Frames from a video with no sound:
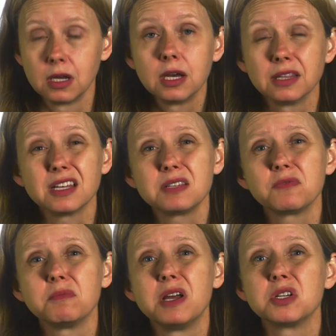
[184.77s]
Unless
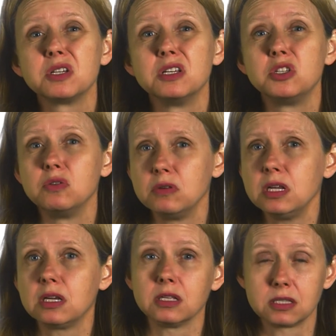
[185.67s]
information is
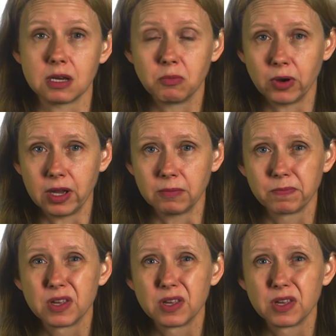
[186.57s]
unique in some way,